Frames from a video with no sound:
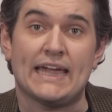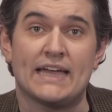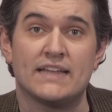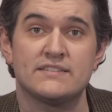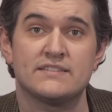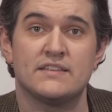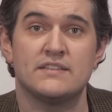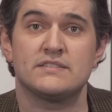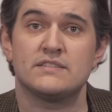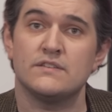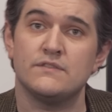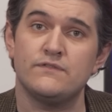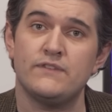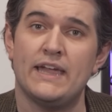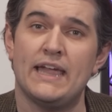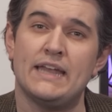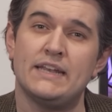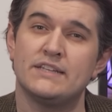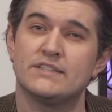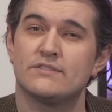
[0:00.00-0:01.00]
And since the
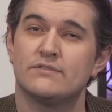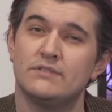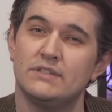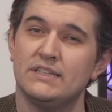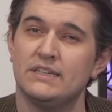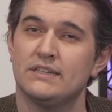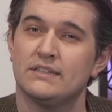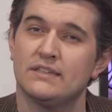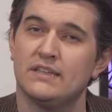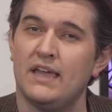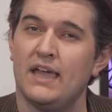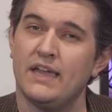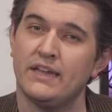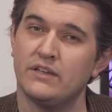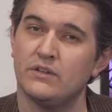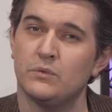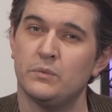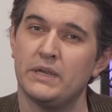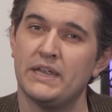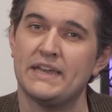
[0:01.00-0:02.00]
fan is really
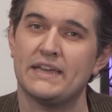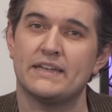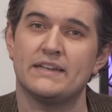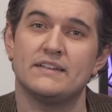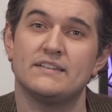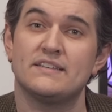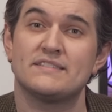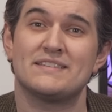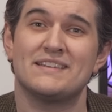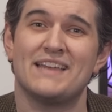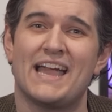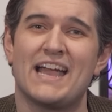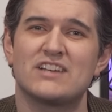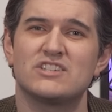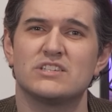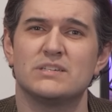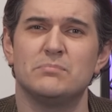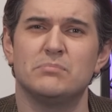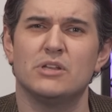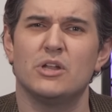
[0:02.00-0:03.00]
kinda weak and it doesn't
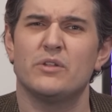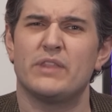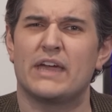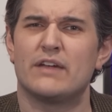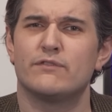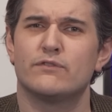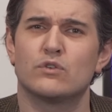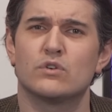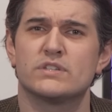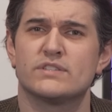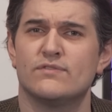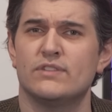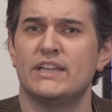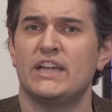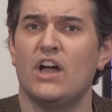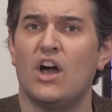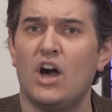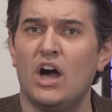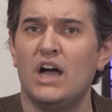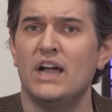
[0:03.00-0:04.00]
actually blow that
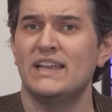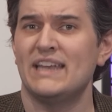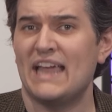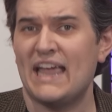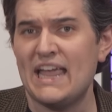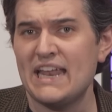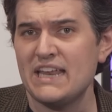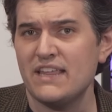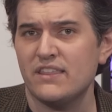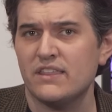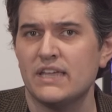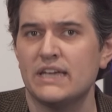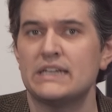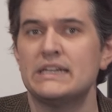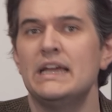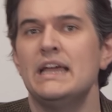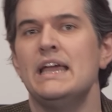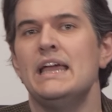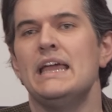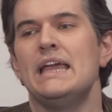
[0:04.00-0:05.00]
forcefully on anything,